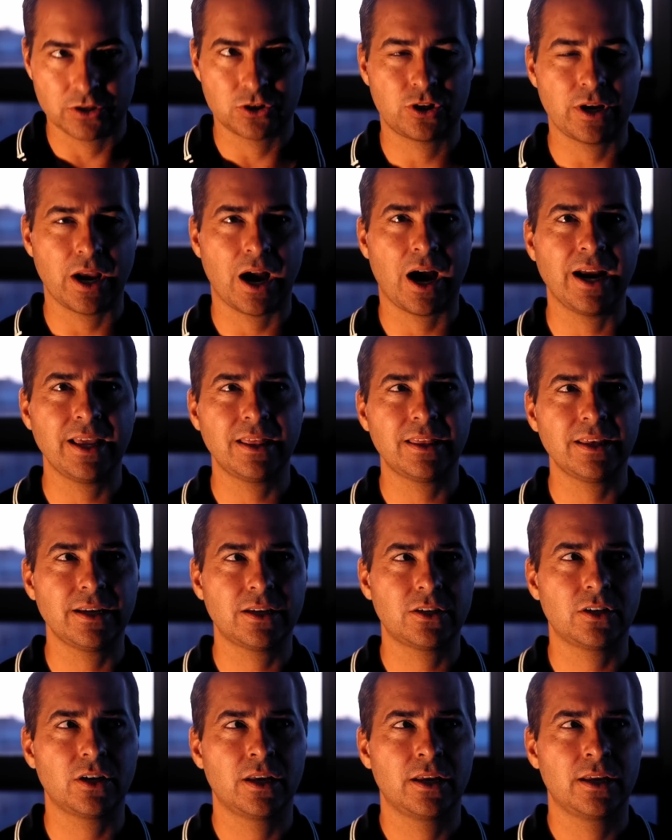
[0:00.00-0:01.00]
She, I
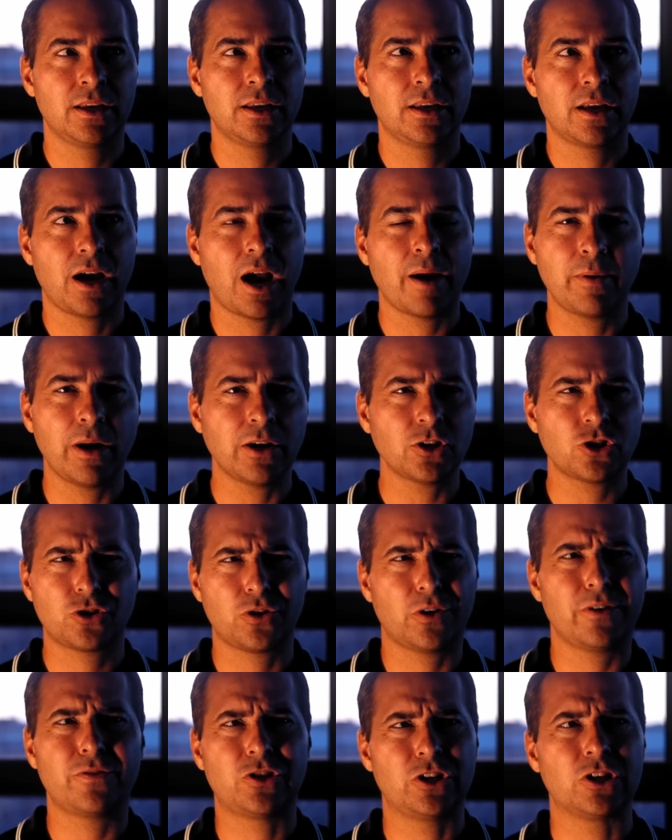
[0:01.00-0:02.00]
think, I'm not
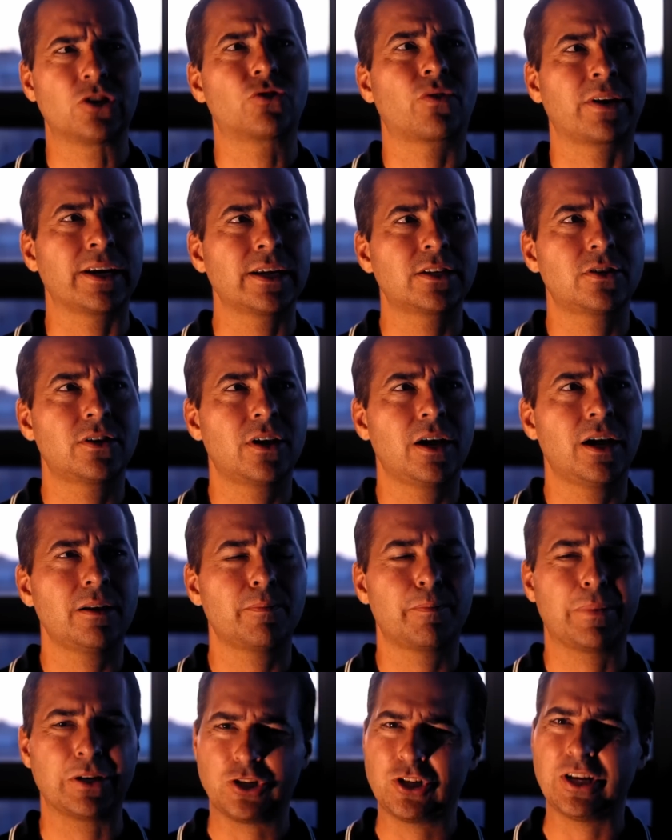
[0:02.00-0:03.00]
sure if she drinks or
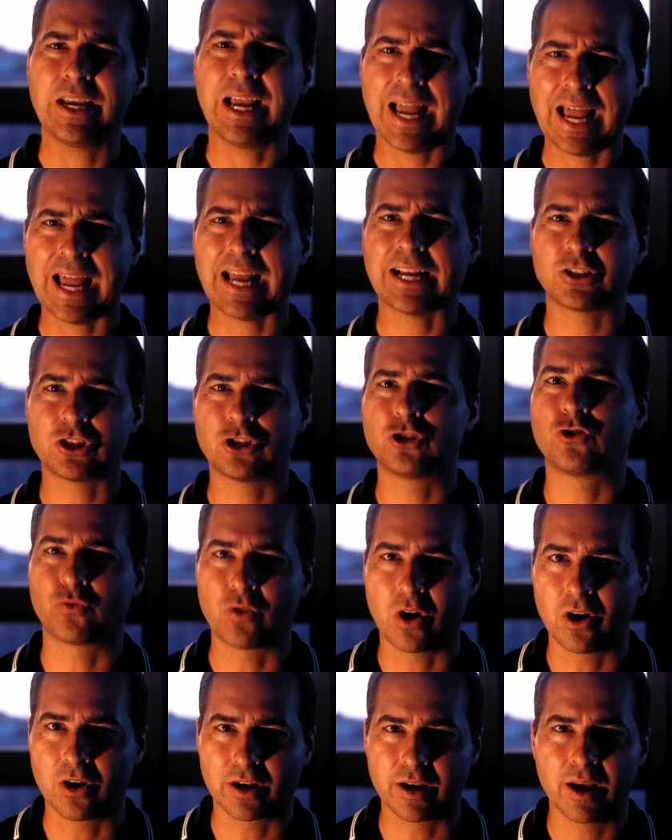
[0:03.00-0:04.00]
not, but she acts
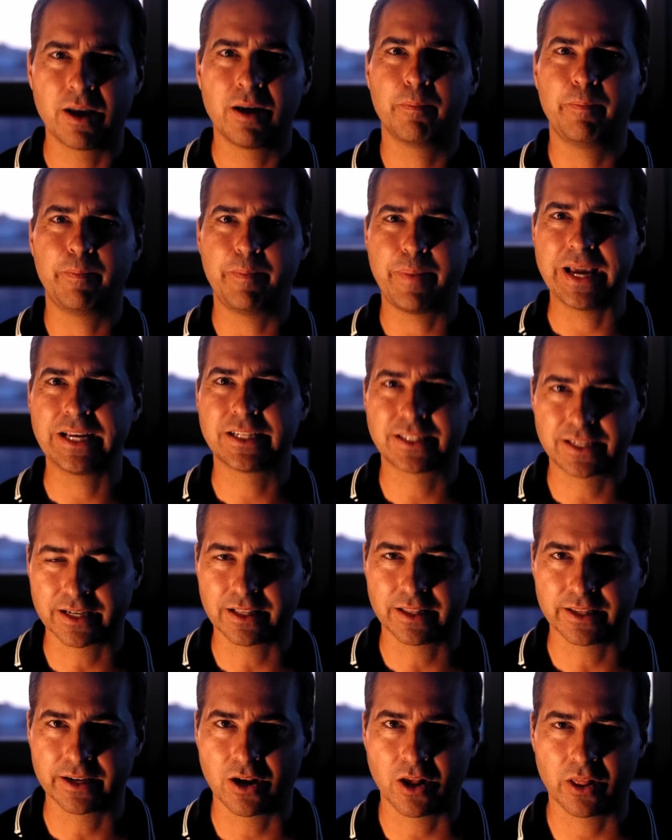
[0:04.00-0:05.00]
drunk
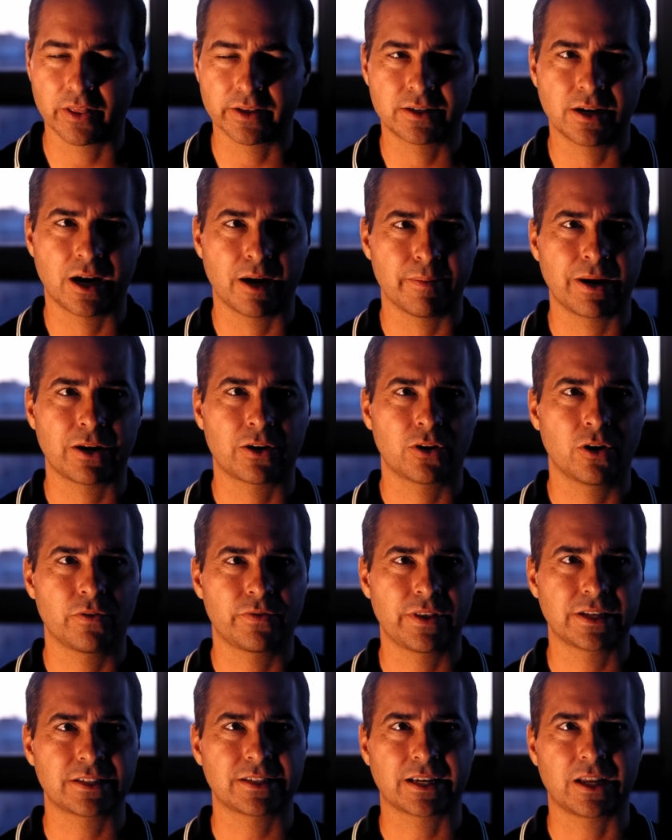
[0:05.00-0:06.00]
basically all the time. I don't know
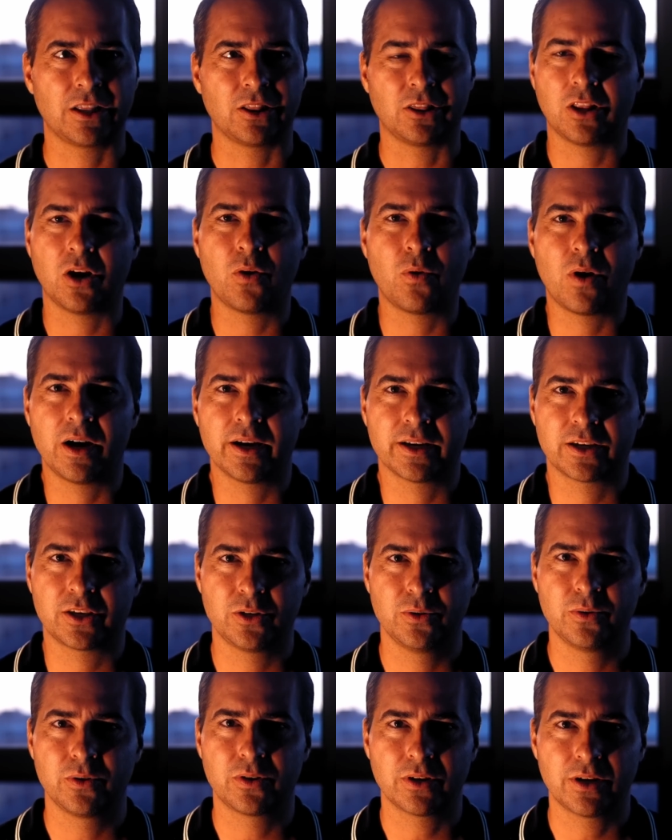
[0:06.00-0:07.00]
if that's like a low I
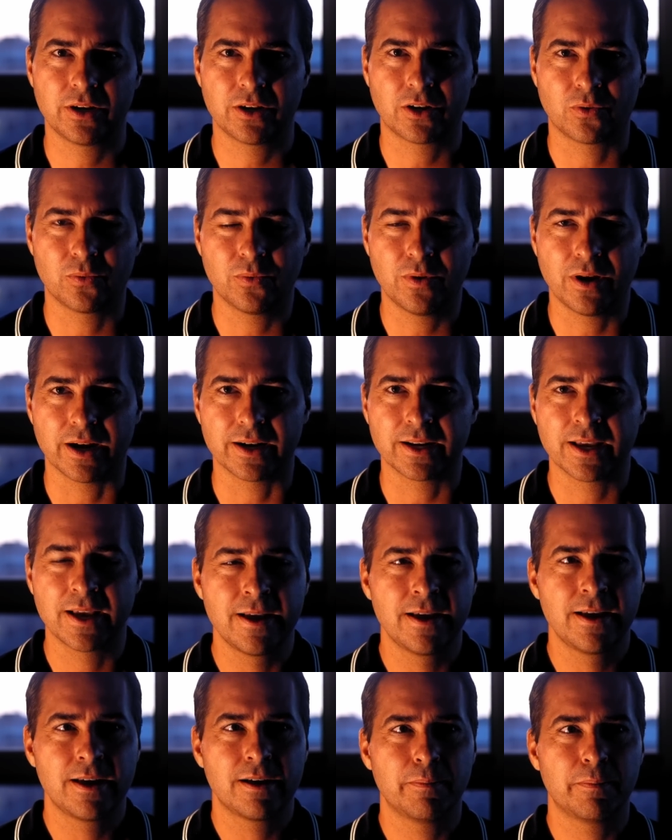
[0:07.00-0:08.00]
Q thing or what,
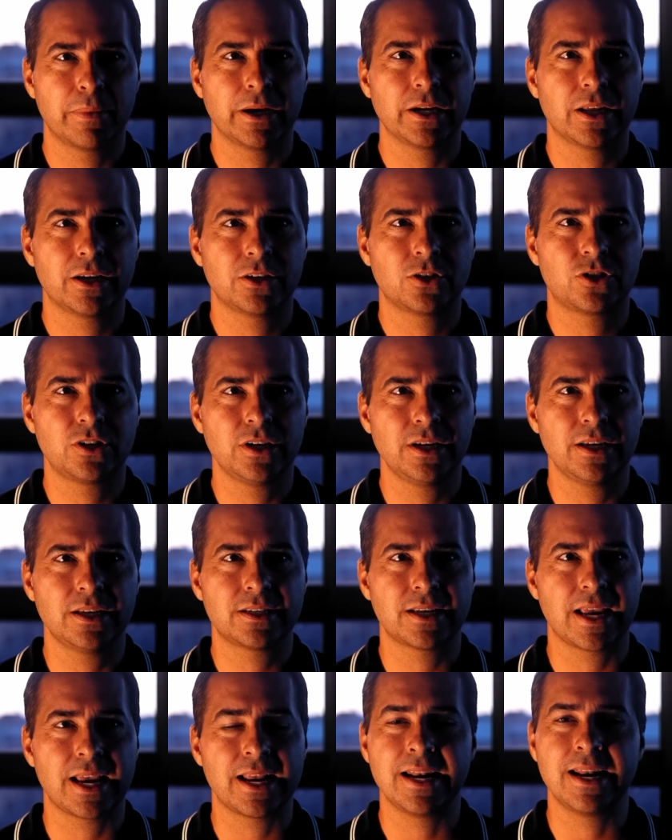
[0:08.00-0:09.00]
but she
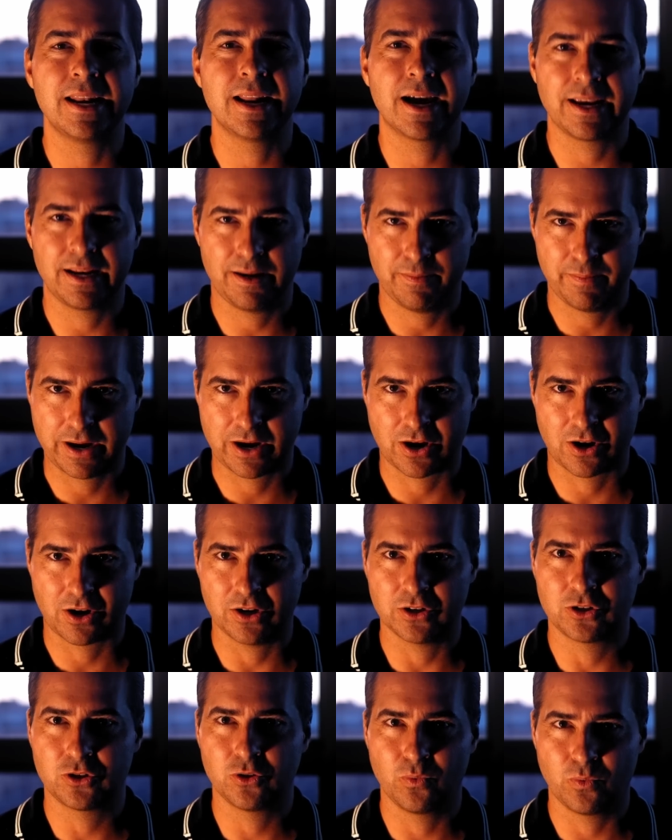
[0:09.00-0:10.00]
is a
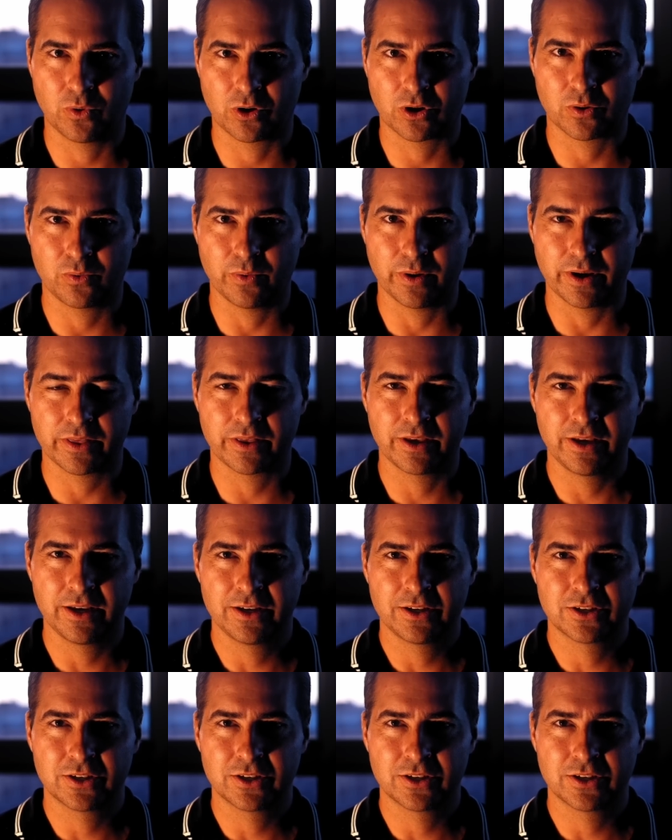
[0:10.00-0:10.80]
nightmare to work with.